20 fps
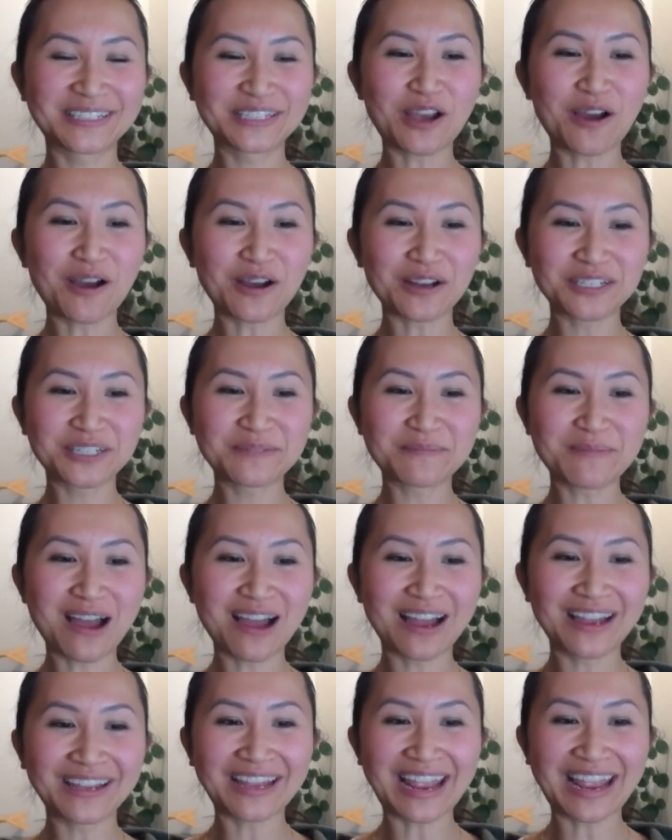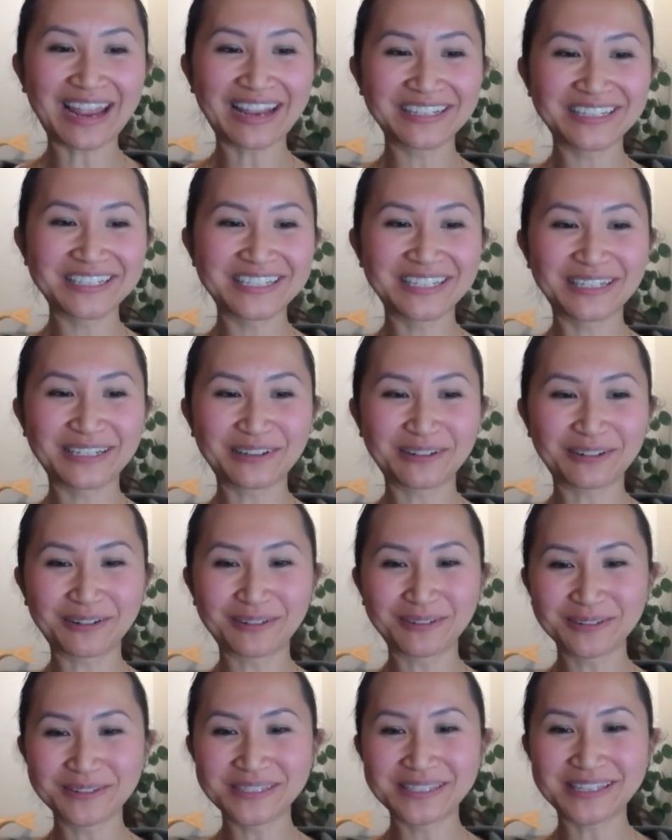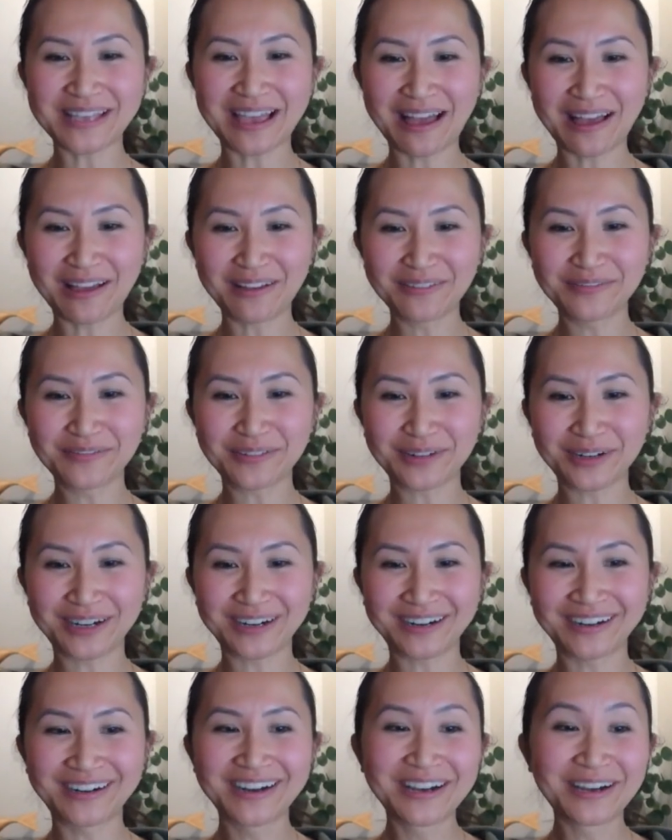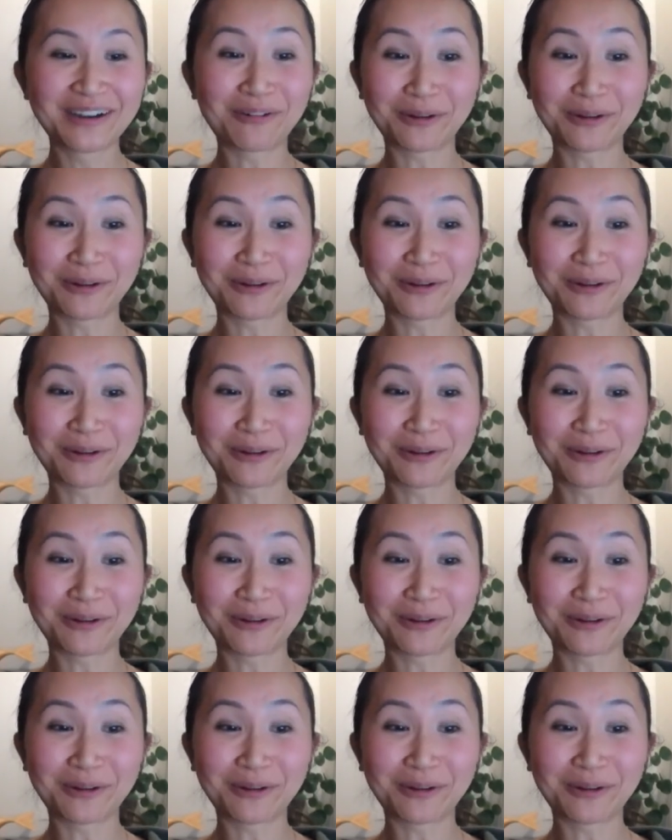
talk to my 18-year-old self, or